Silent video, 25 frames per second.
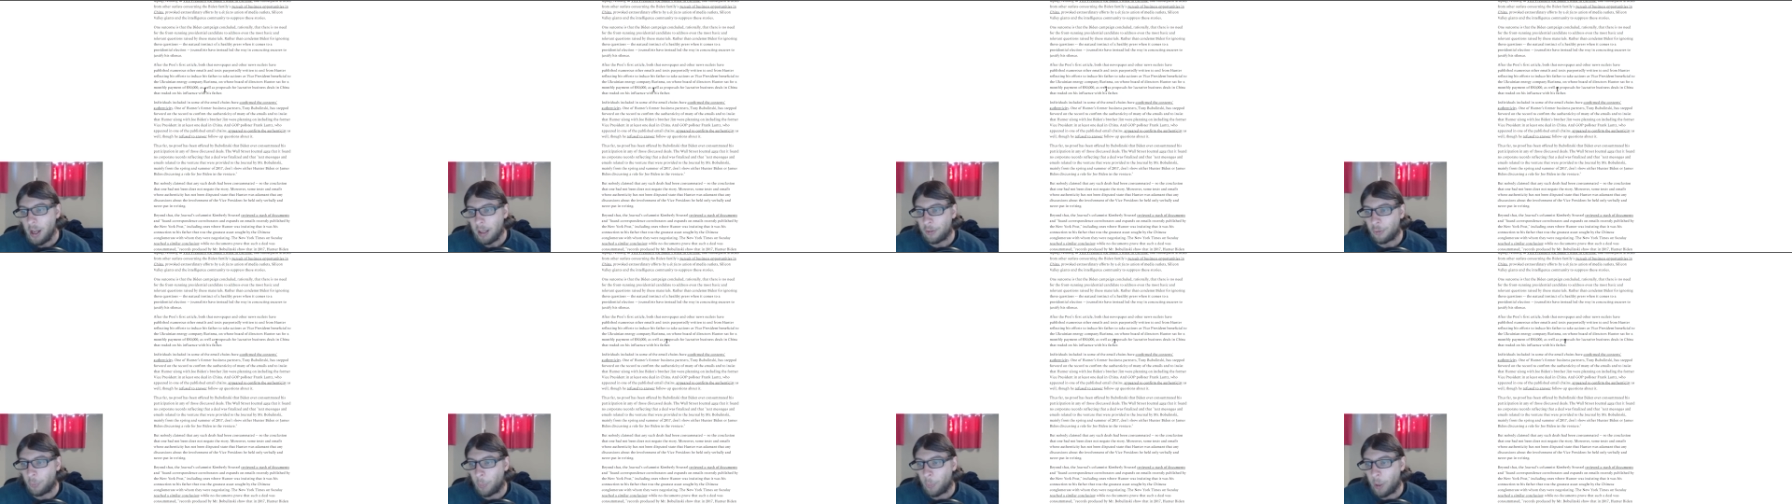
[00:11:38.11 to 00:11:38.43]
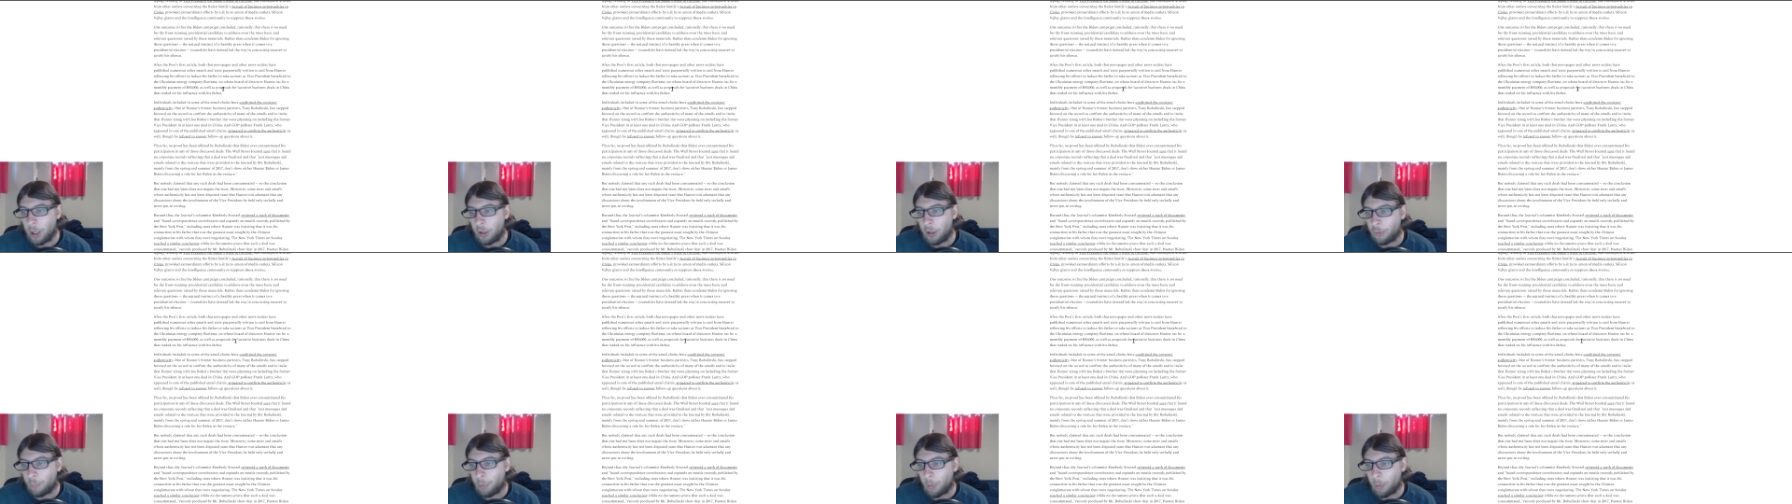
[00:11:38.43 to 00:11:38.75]
as
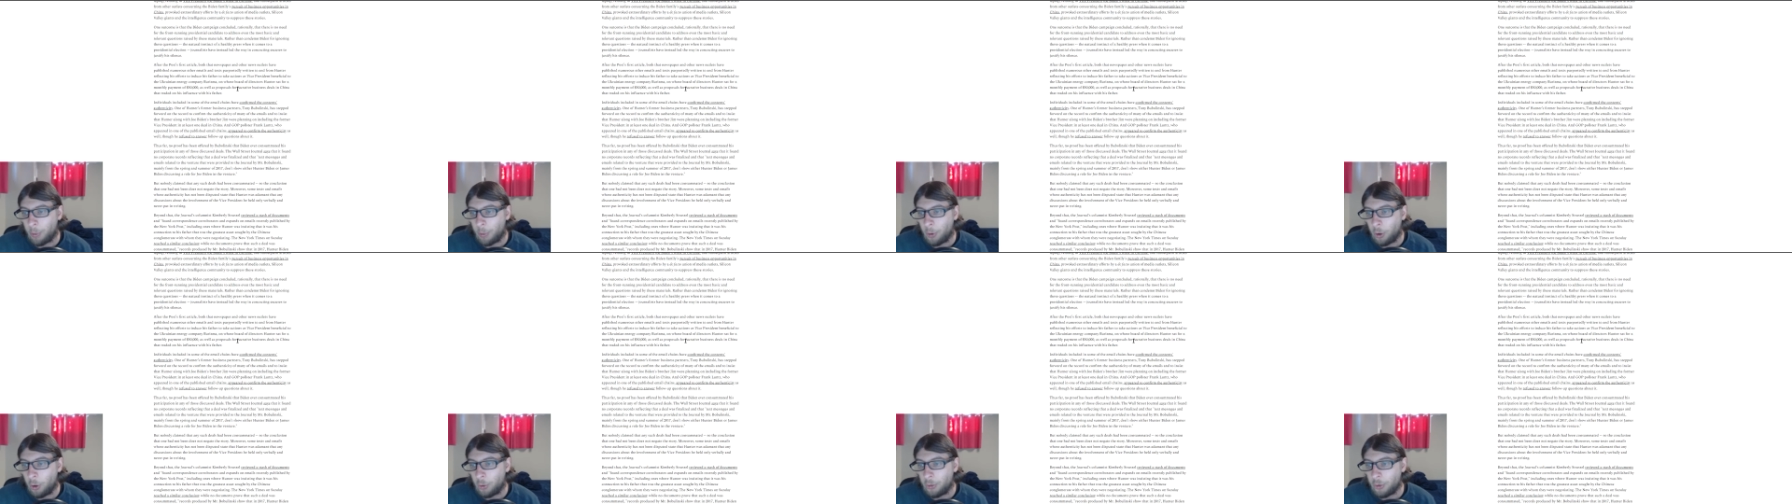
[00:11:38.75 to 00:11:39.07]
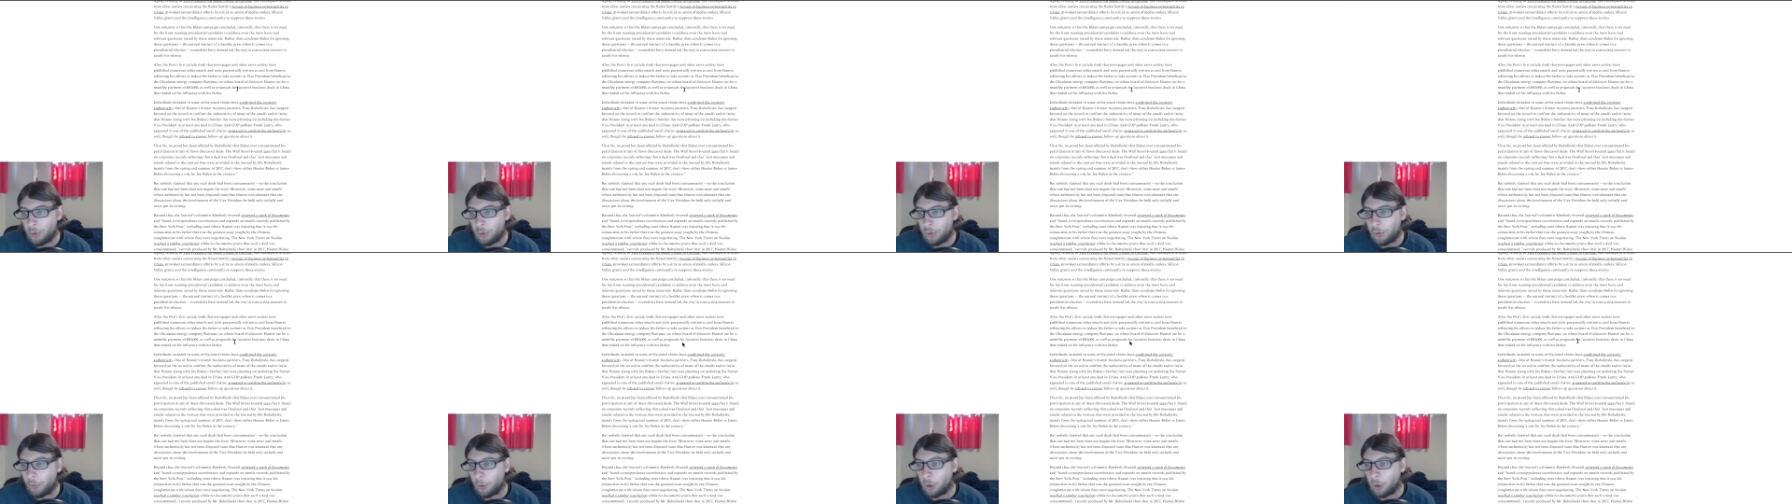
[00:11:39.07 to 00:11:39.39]
well as
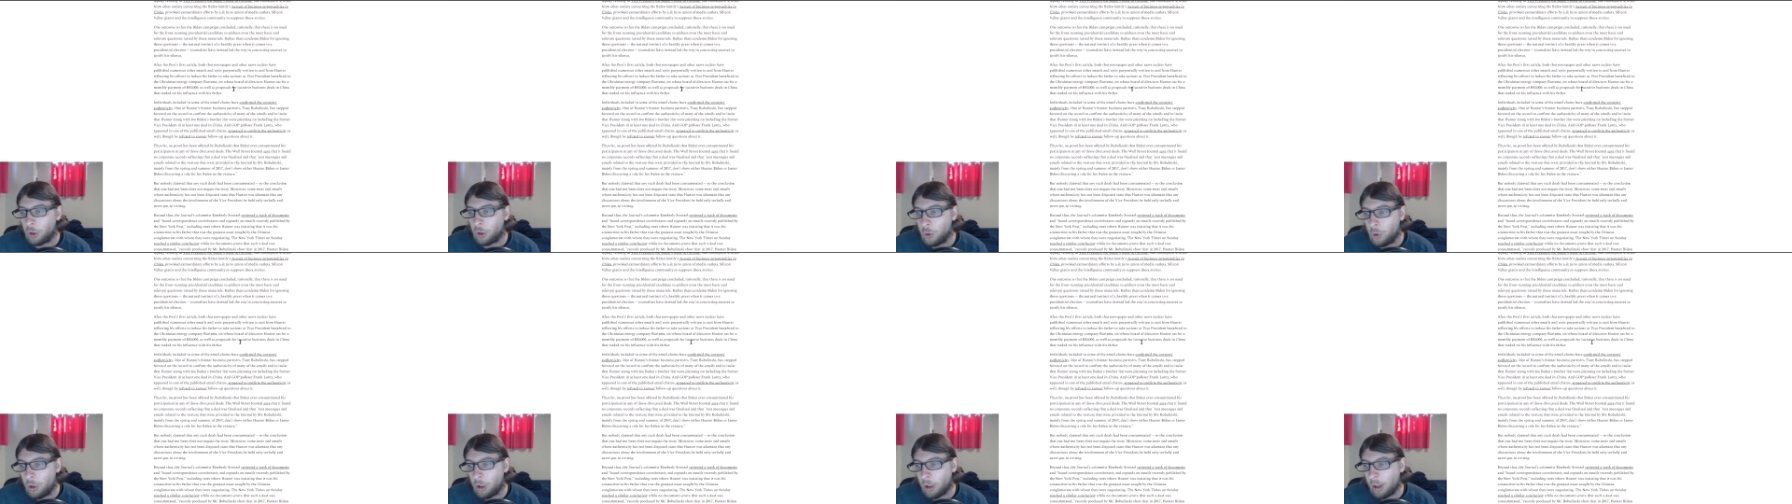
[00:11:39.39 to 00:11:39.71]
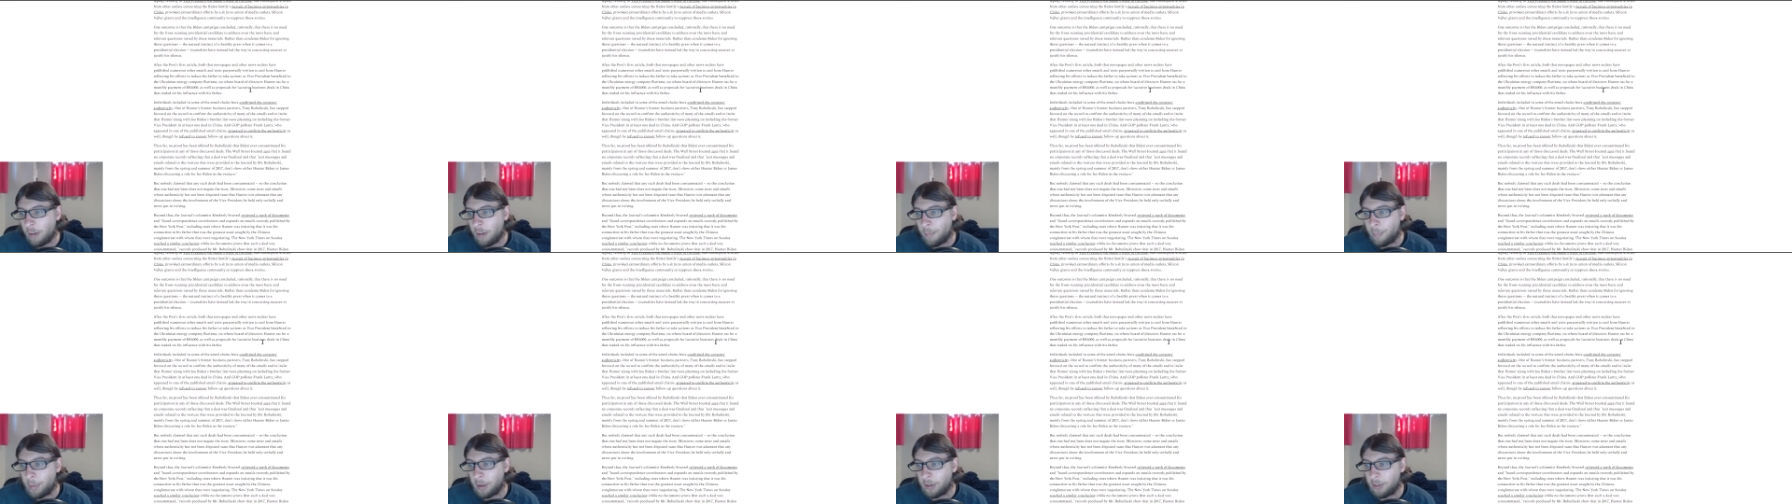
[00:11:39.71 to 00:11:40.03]
proposals for
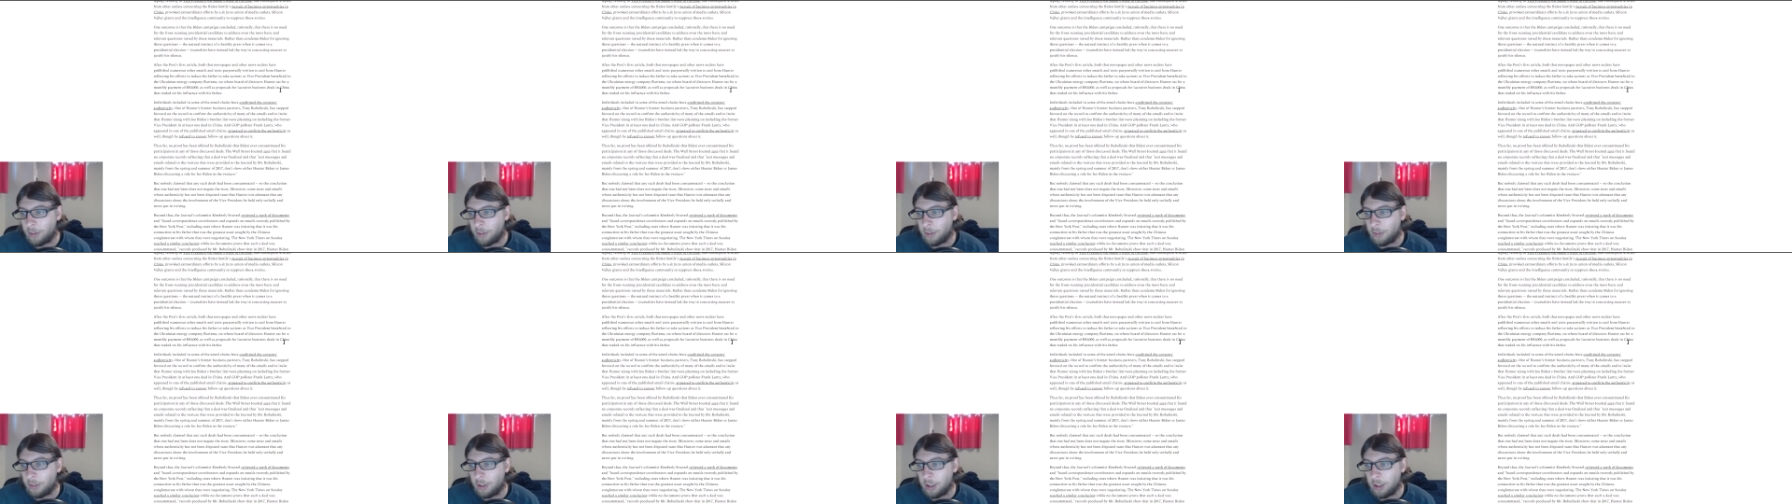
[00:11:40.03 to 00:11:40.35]
lucrative business